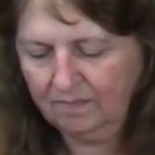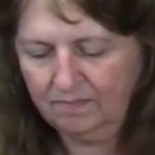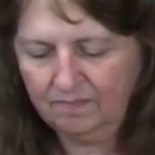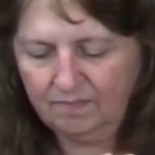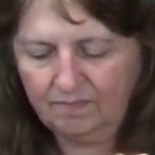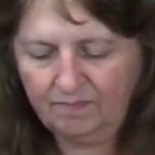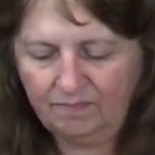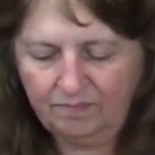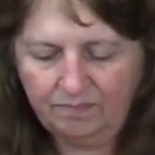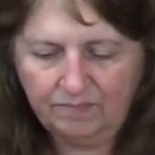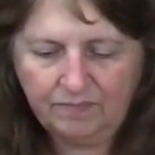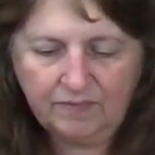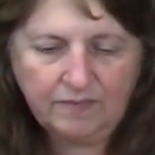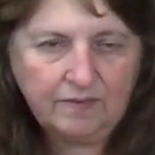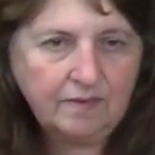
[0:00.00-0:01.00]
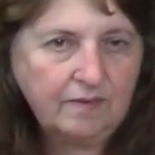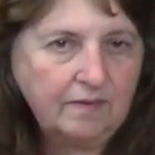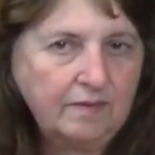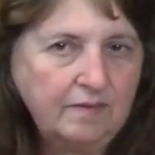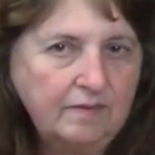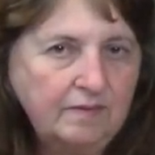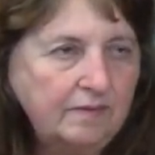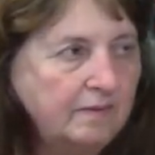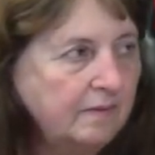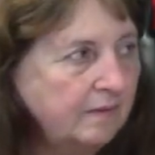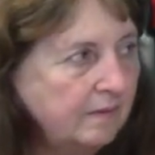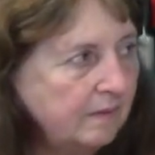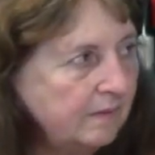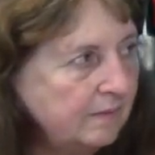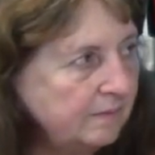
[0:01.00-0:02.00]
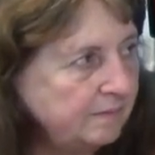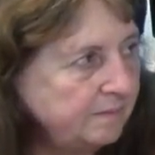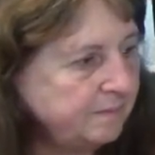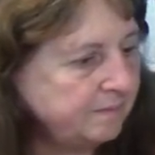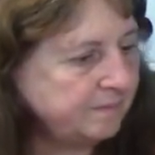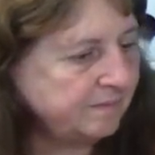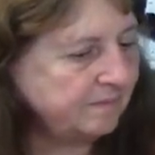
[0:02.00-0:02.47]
(silent)